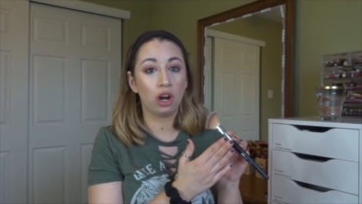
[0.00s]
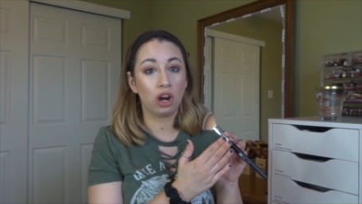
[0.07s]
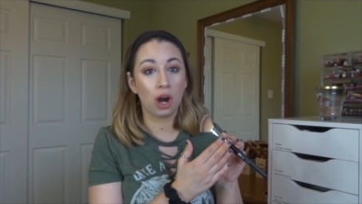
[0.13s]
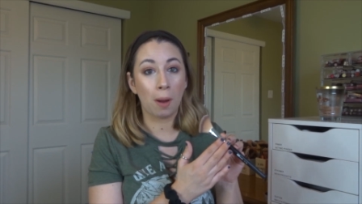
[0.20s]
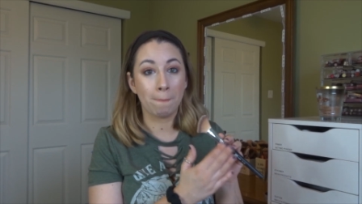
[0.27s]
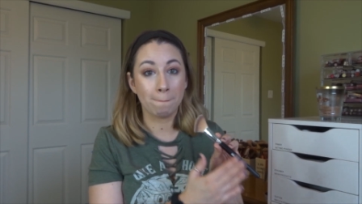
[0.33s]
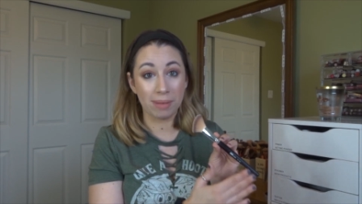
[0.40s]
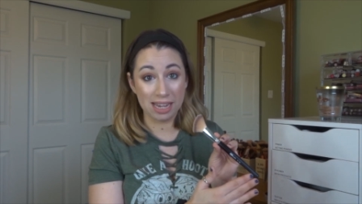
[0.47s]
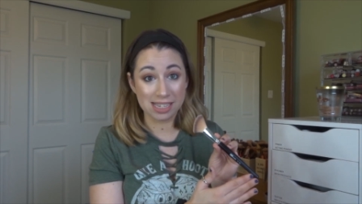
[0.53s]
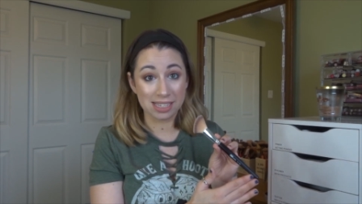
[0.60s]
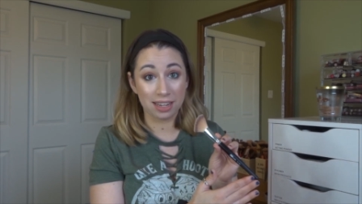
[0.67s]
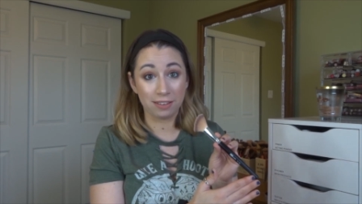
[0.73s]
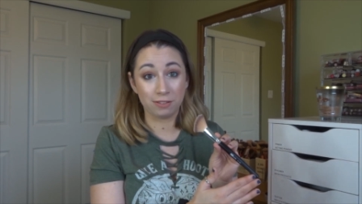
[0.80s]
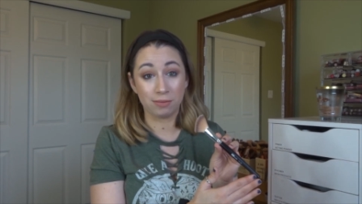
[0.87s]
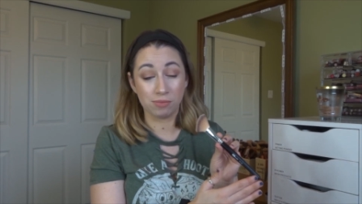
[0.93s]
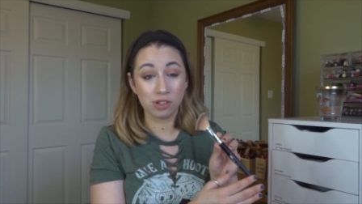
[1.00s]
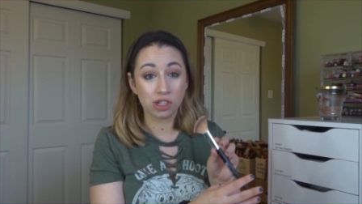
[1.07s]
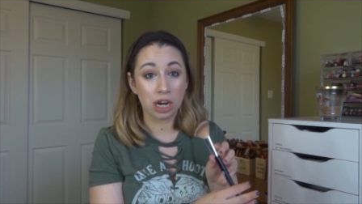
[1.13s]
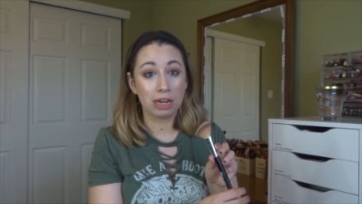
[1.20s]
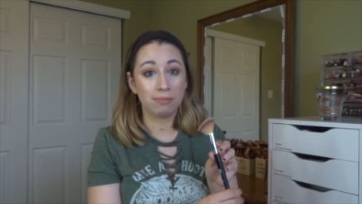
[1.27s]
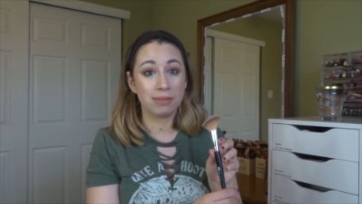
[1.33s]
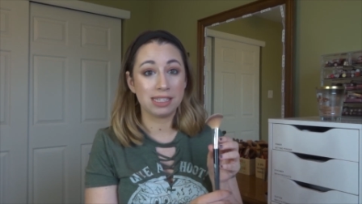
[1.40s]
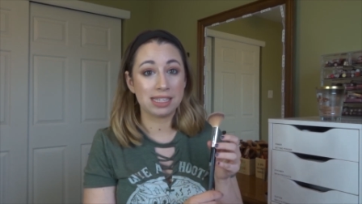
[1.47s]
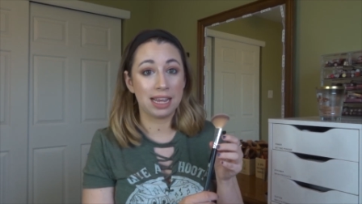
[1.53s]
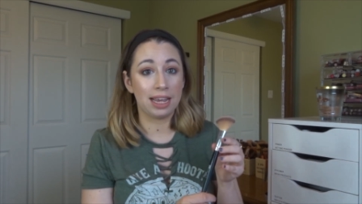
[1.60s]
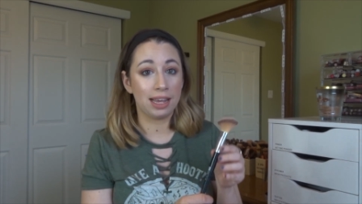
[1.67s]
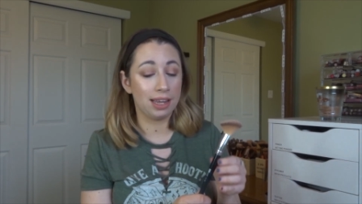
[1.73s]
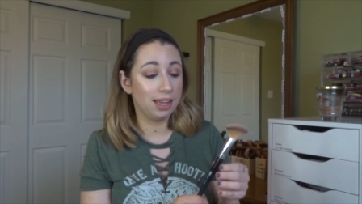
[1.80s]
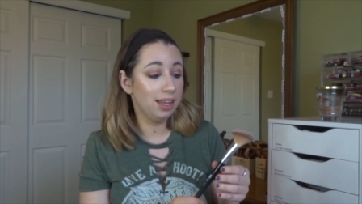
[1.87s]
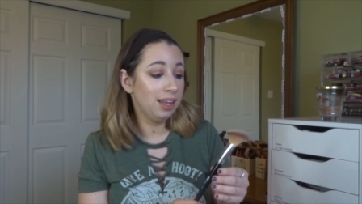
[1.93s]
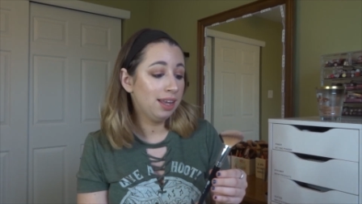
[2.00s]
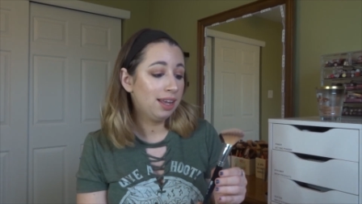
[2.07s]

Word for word: are amazing from Shop Miss A